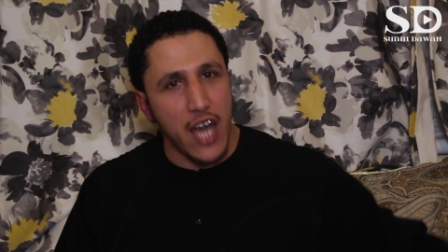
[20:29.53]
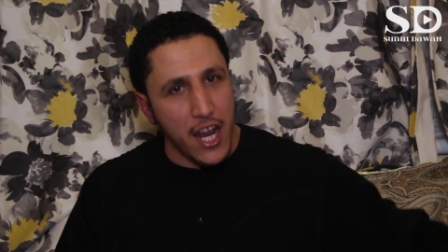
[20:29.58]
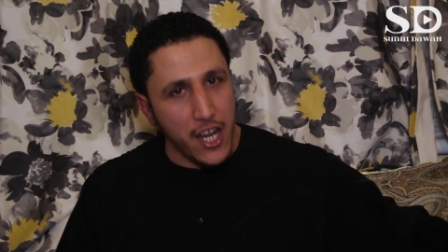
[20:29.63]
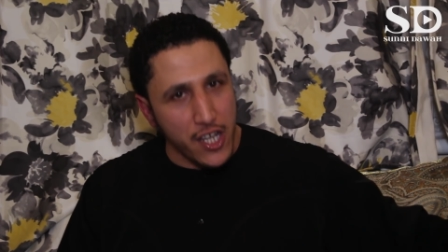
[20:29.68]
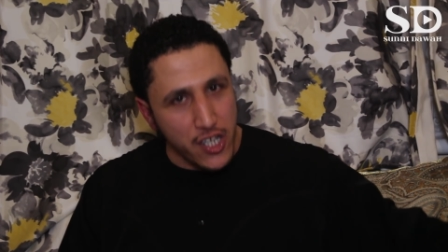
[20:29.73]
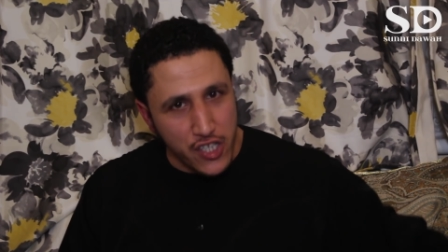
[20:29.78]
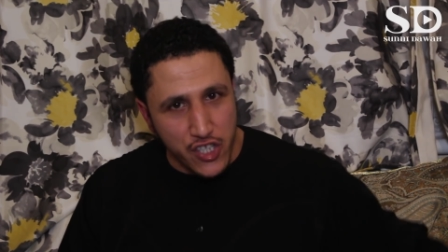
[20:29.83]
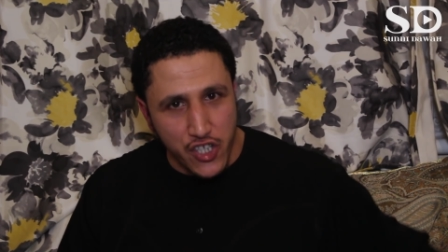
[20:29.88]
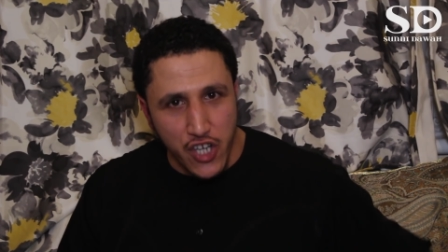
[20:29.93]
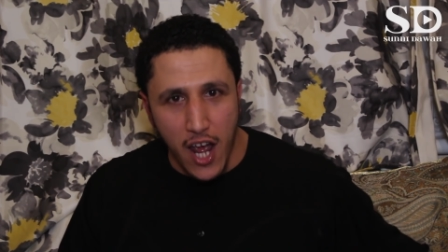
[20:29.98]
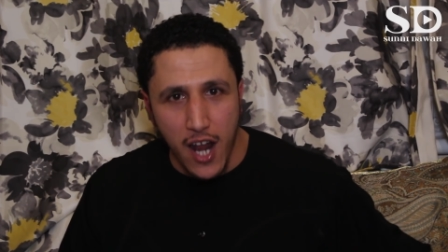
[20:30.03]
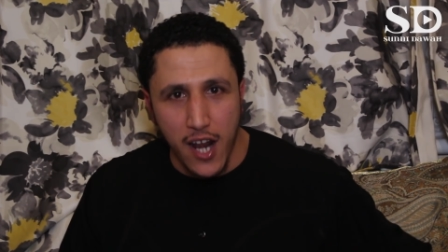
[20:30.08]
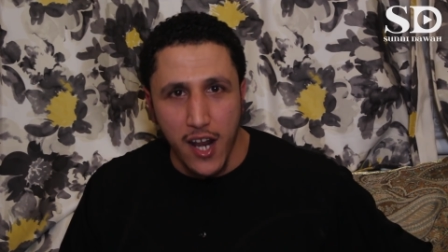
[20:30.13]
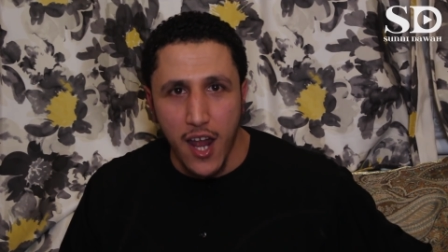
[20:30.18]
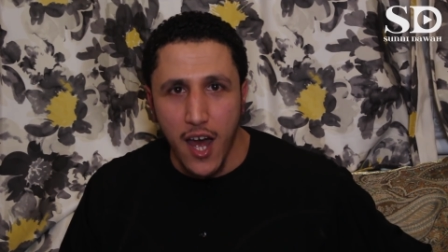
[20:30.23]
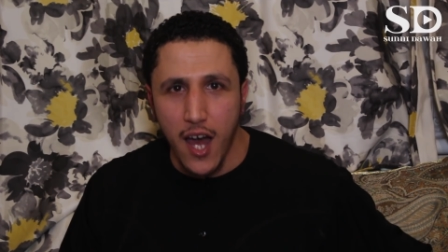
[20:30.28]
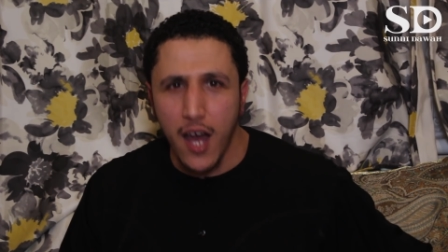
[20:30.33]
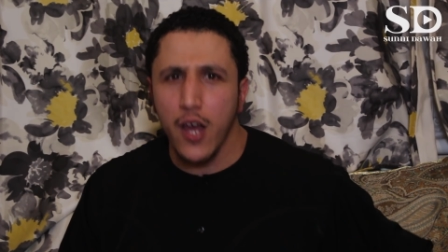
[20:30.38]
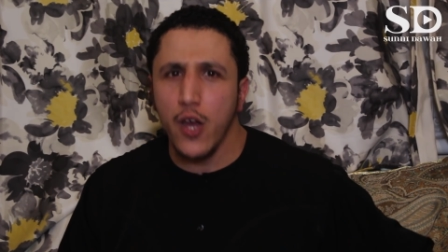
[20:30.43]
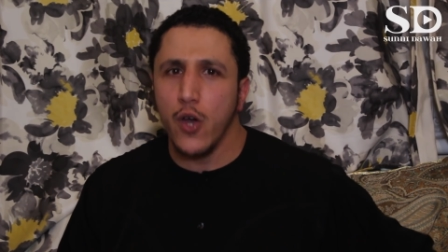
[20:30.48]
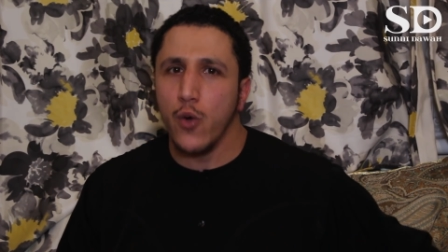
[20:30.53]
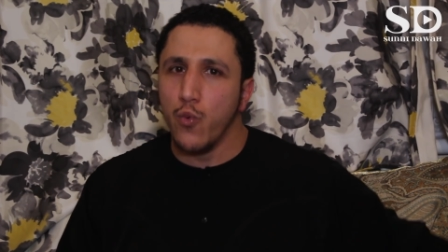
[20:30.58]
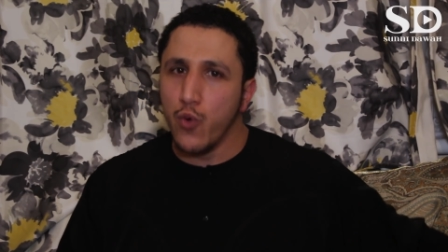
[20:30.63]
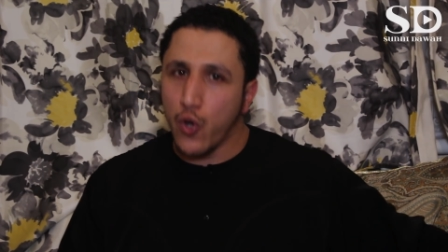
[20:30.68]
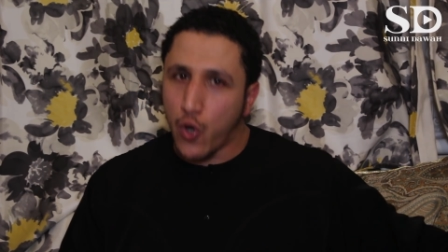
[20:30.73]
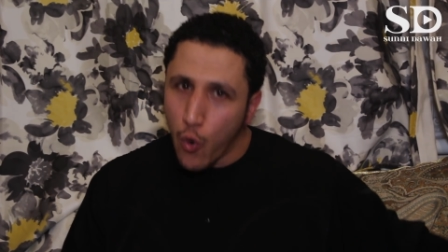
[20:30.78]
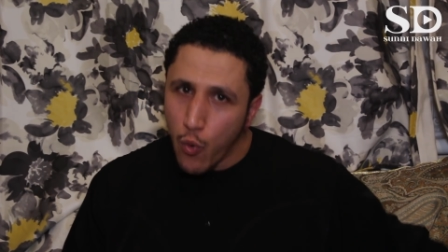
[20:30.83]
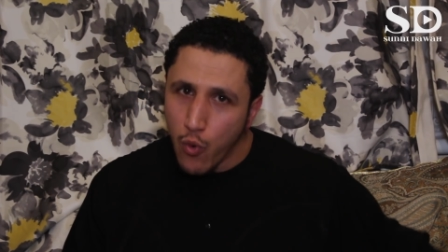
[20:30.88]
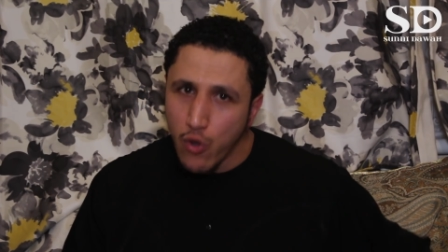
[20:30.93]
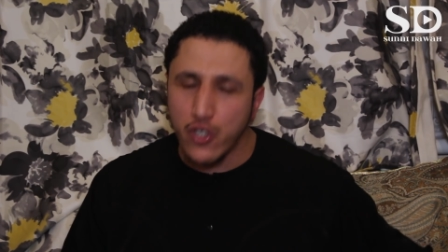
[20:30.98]
and inshallah,
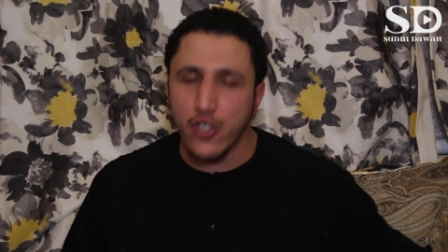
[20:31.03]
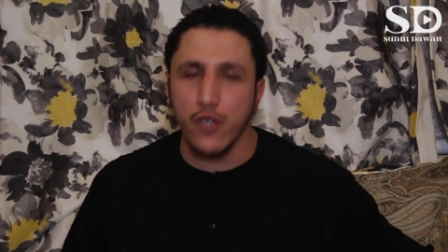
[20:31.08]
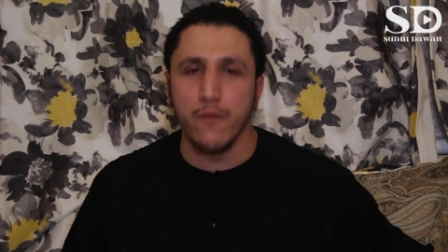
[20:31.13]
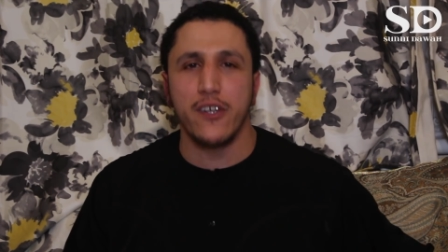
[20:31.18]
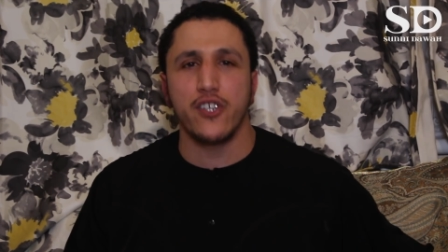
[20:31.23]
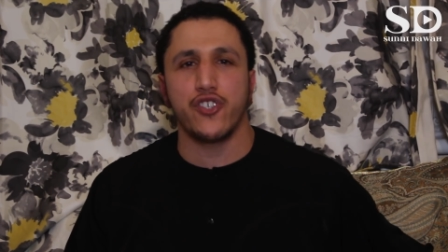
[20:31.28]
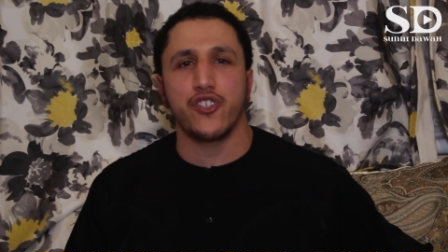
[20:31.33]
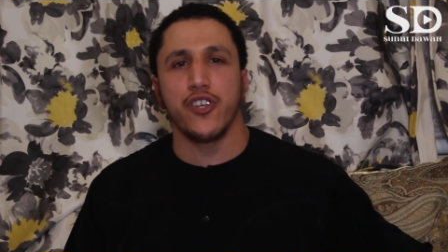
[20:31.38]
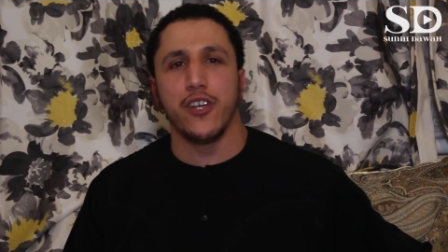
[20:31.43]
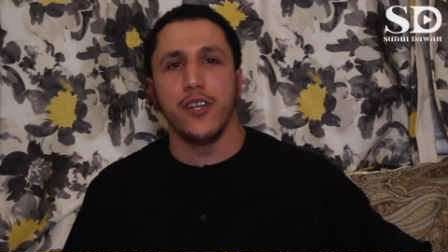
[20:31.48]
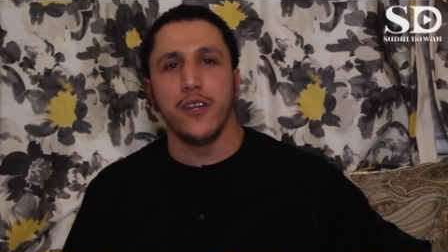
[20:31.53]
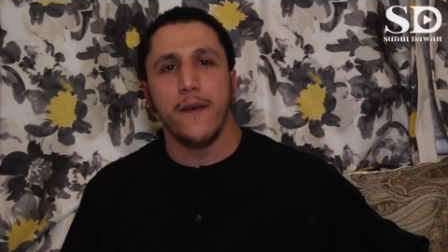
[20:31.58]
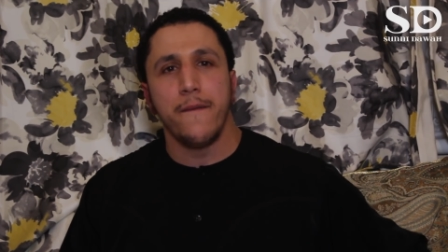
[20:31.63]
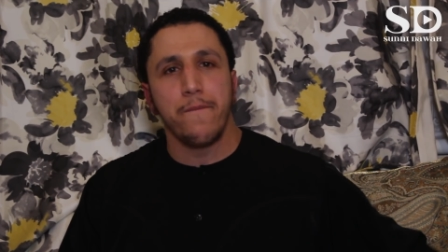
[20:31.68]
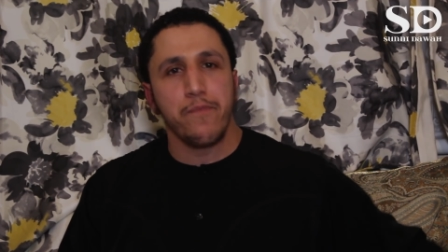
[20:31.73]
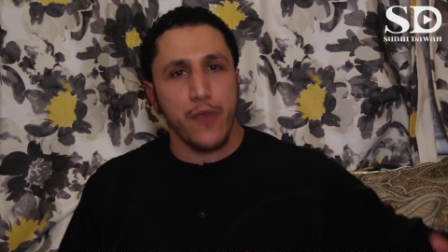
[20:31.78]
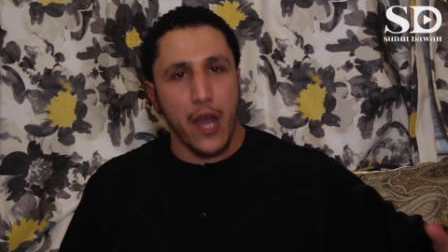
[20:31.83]
we're going to mention